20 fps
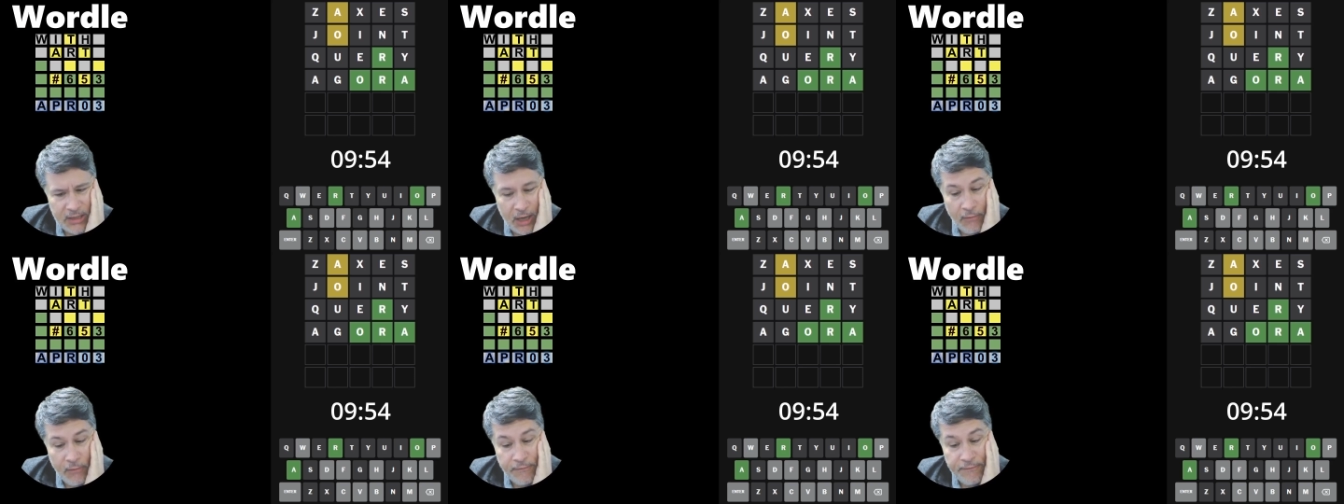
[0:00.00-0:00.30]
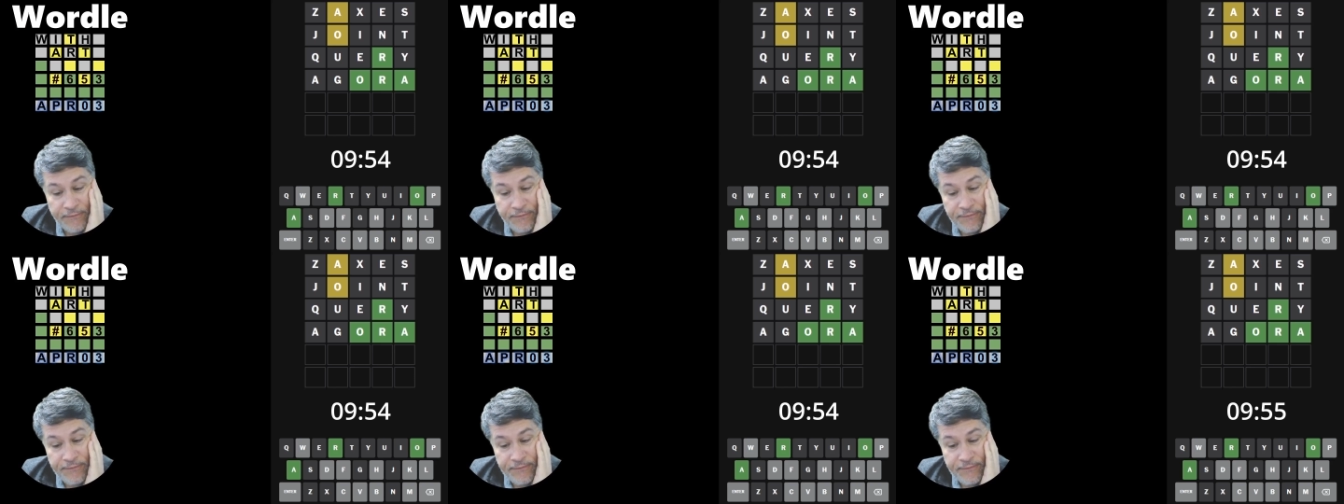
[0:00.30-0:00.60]
Oh,
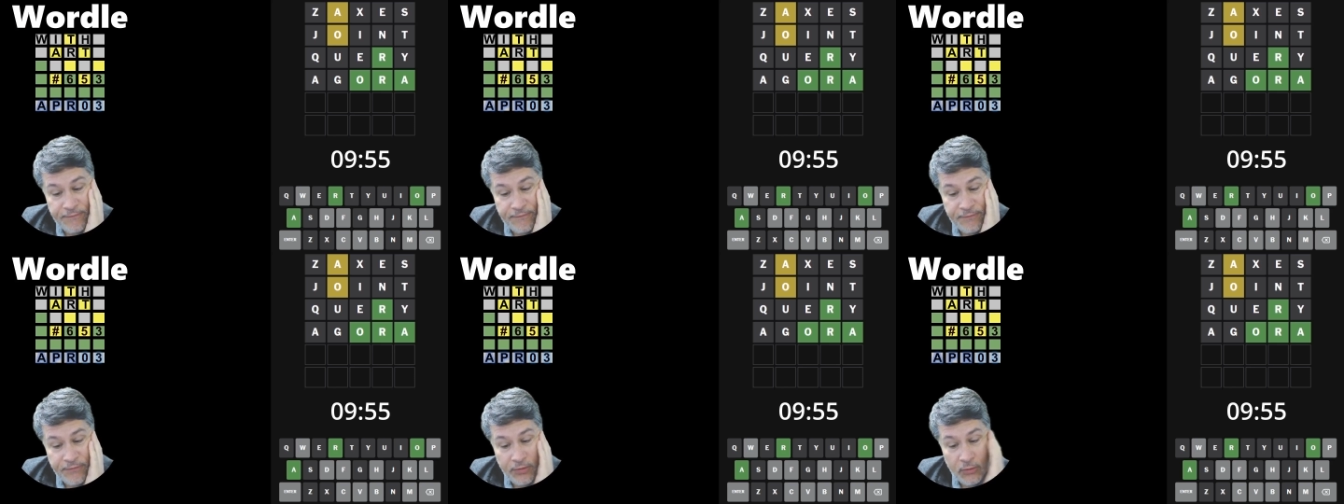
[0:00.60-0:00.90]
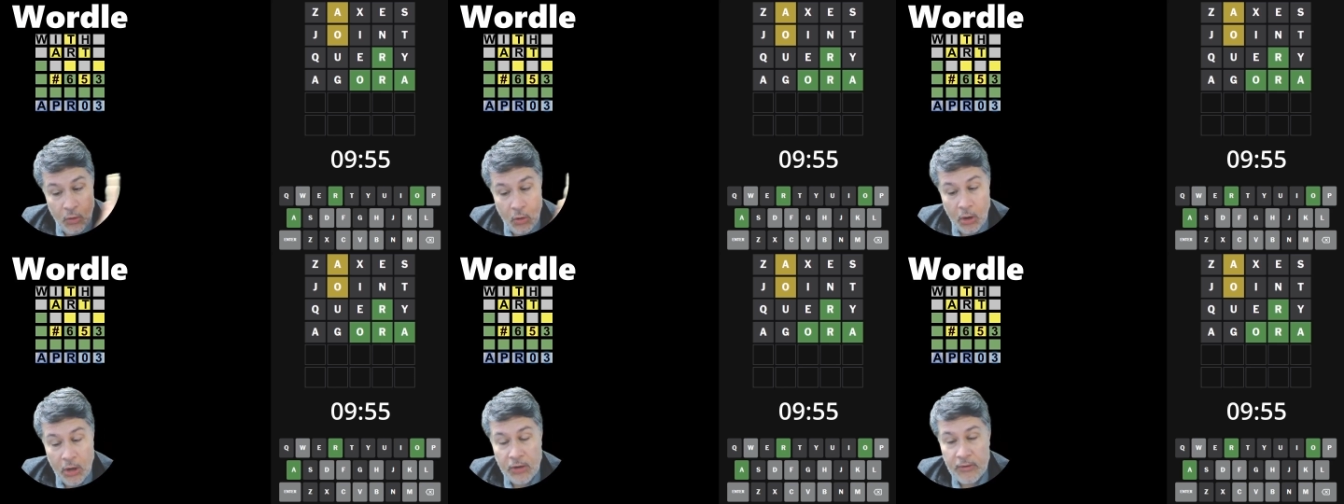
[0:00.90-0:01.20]

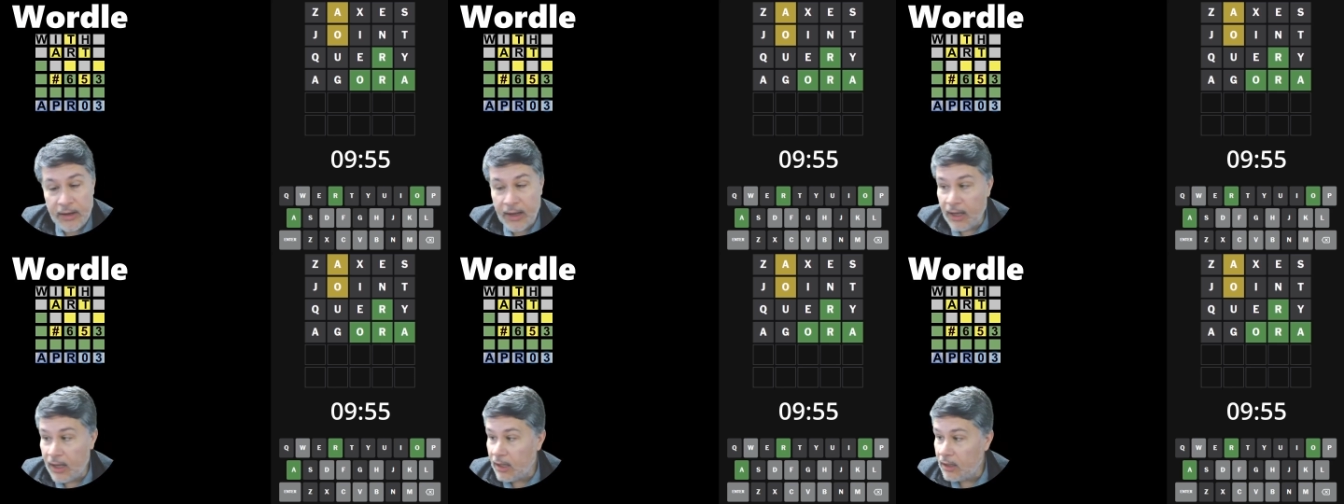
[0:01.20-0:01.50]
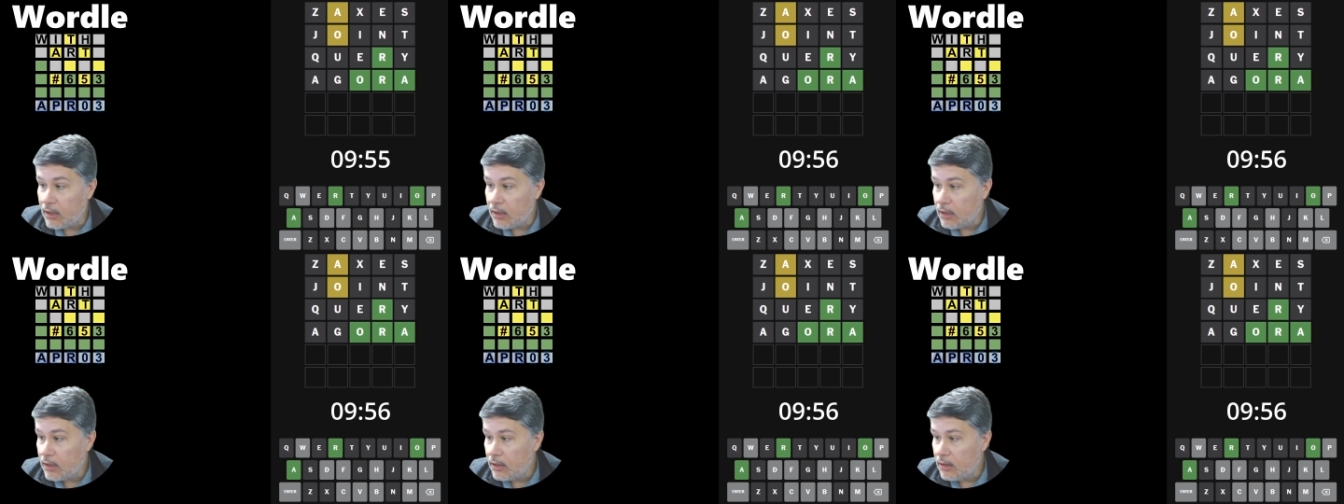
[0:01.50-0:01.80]
flora.
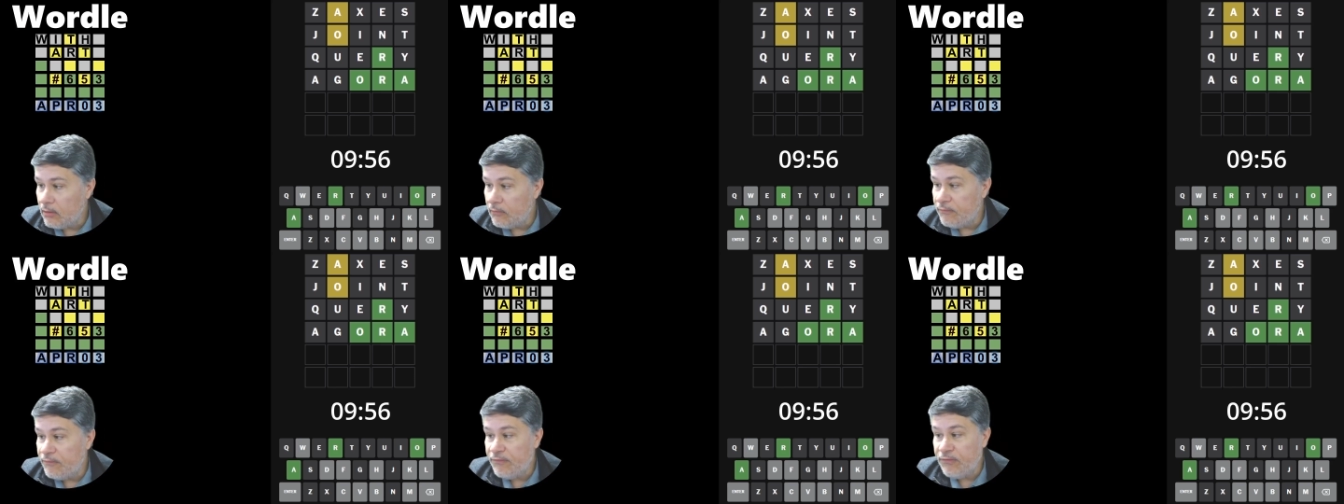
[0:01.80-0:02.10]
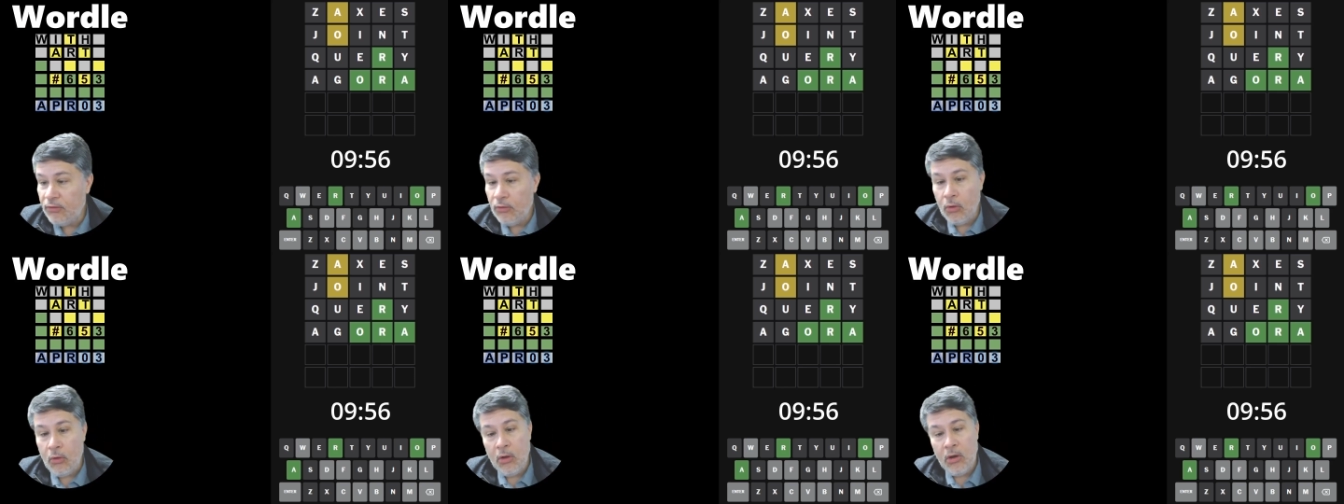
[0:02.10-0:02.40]

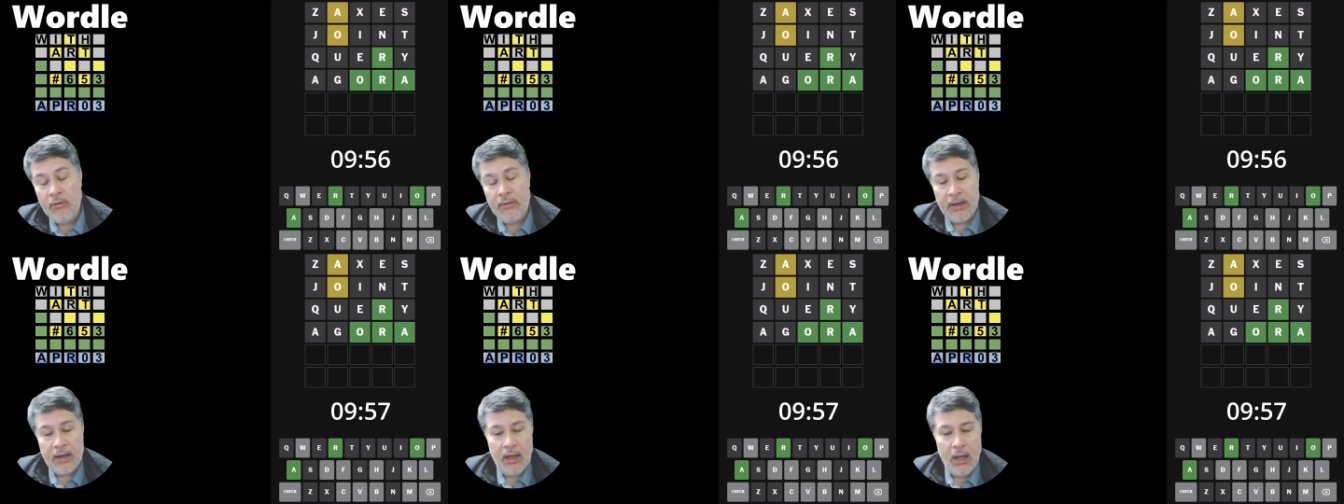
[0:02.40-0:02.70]
Flora.